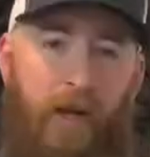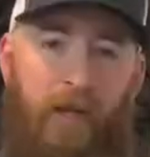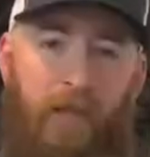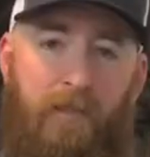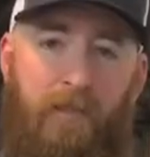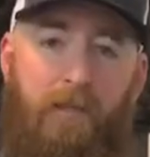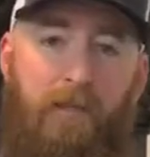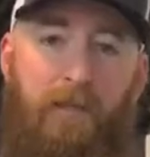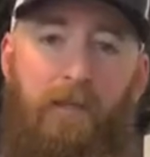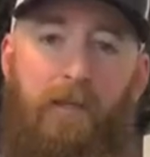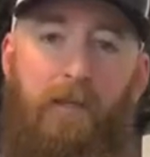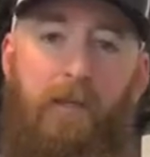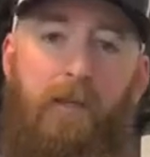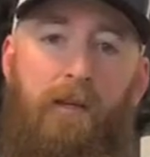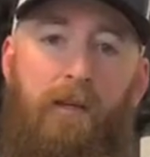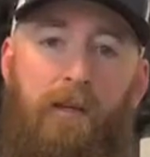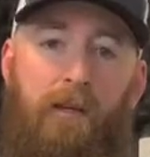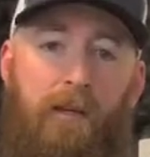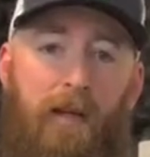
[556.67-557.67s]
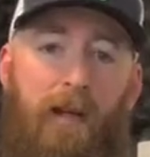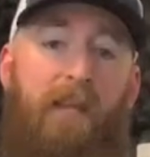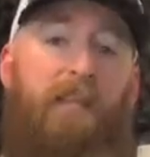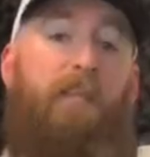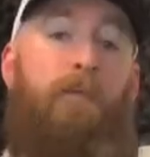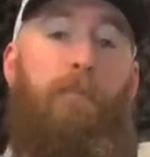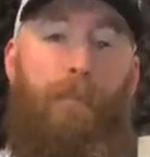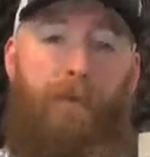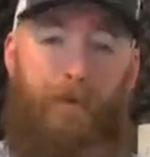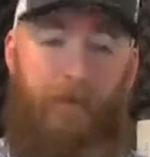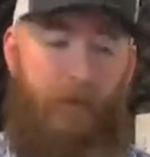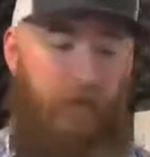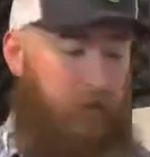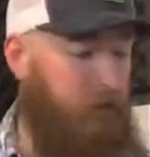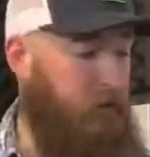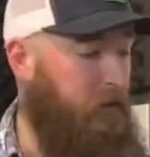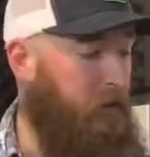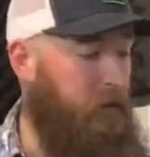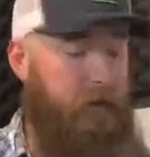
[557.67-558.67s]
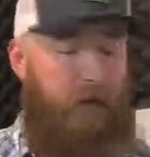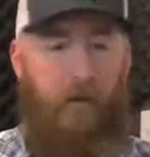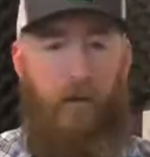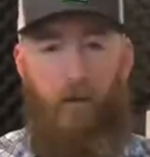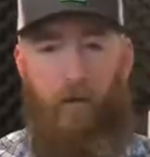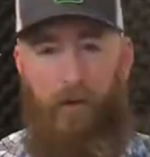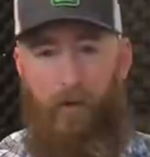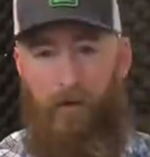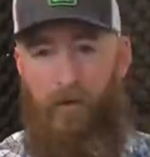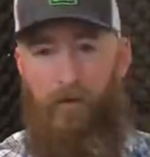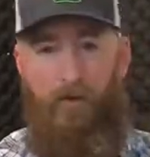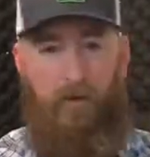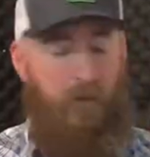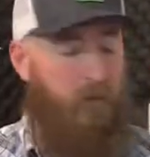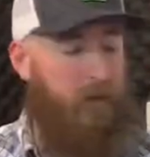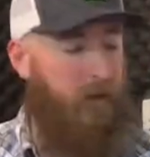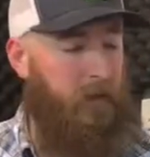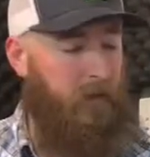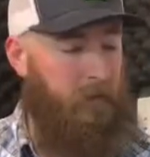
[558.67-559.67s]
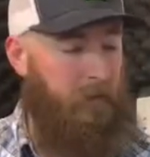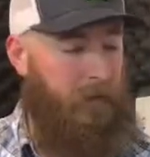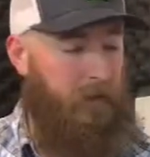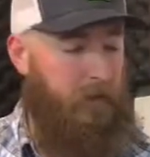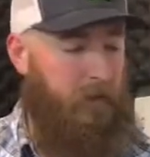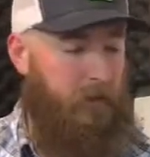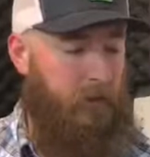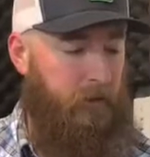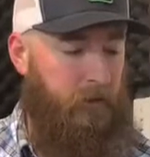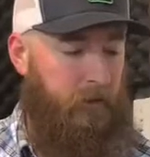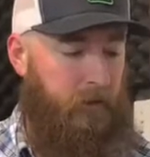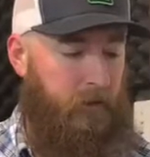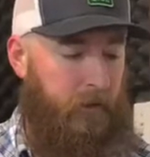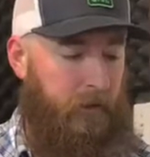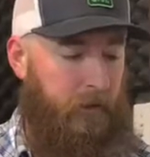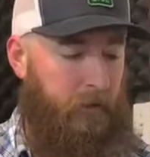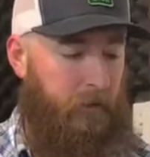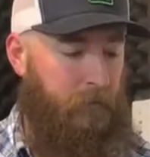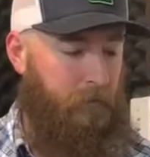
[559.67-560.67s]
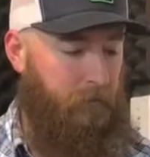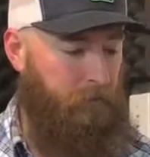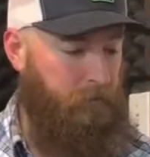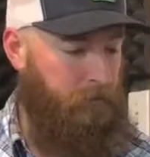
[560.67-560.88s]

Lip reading: else's experience dictate what you should be experiencing on the trail.